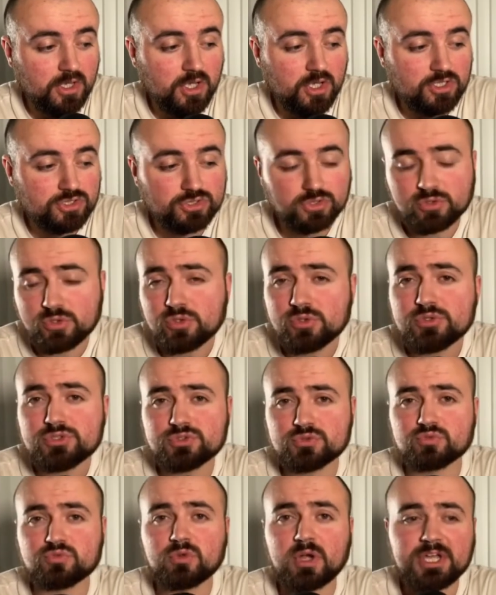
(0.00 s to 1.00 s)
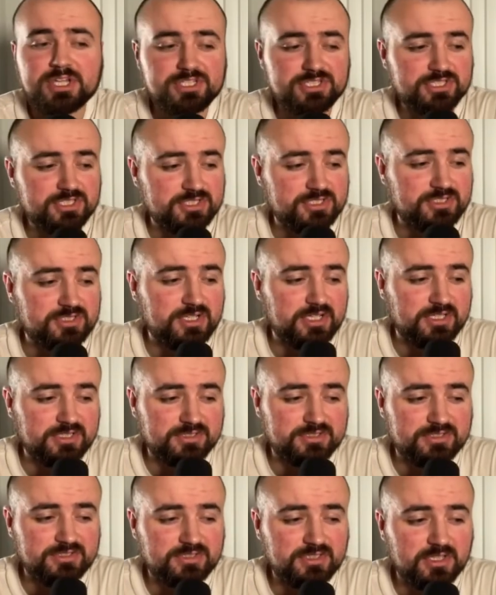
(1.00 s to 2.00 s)
So, whose
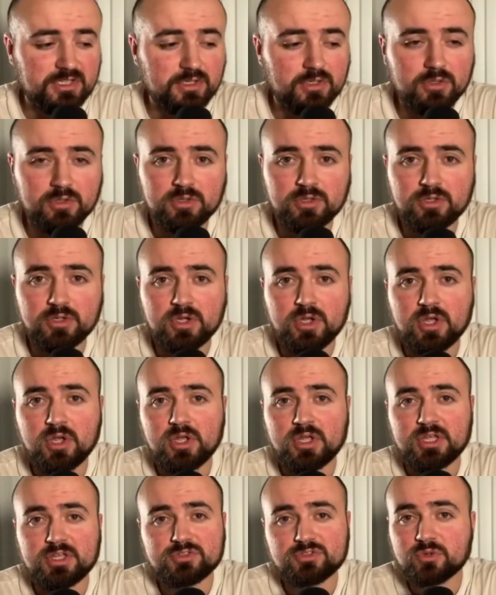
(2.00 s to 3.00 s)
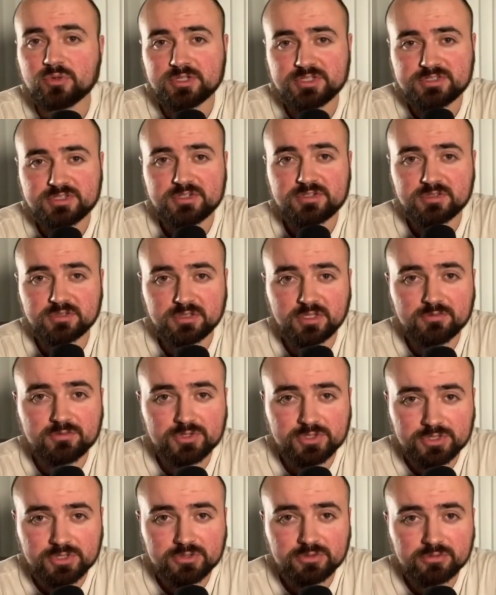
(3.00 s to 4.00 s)
righteousness is going to deliver
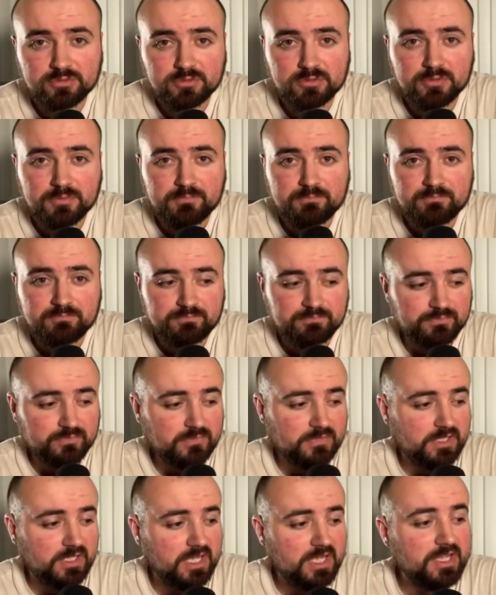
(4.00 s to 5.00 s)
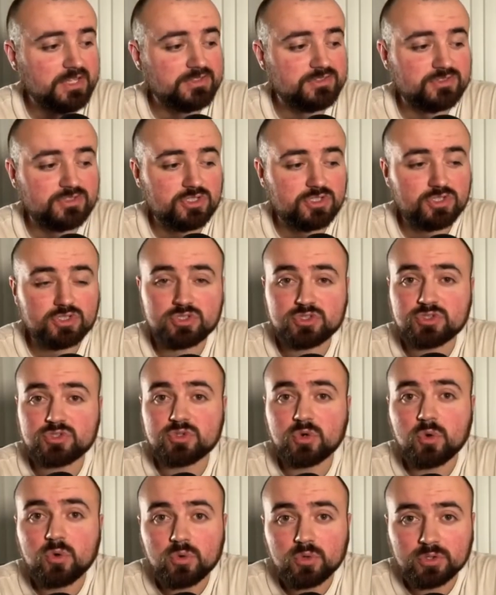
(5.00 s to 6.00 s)
you? It's
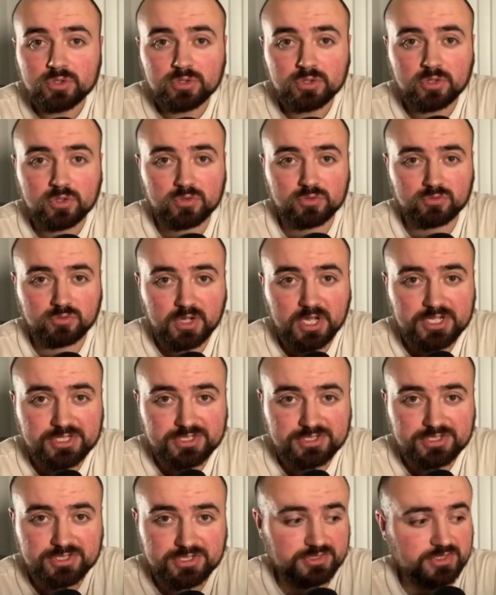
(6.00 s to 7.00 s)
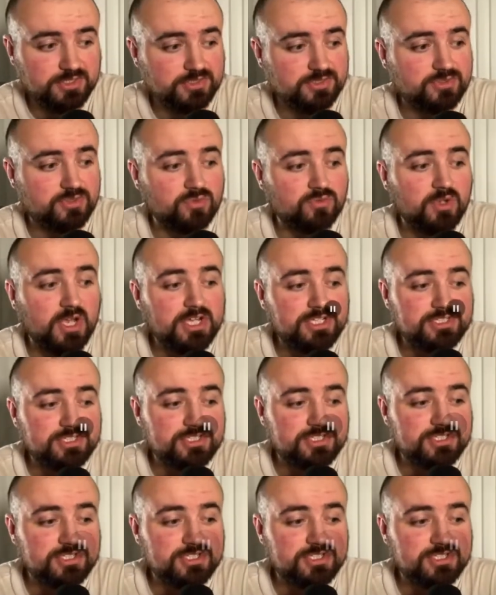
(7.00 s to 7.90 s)
your righteousness. The righteous.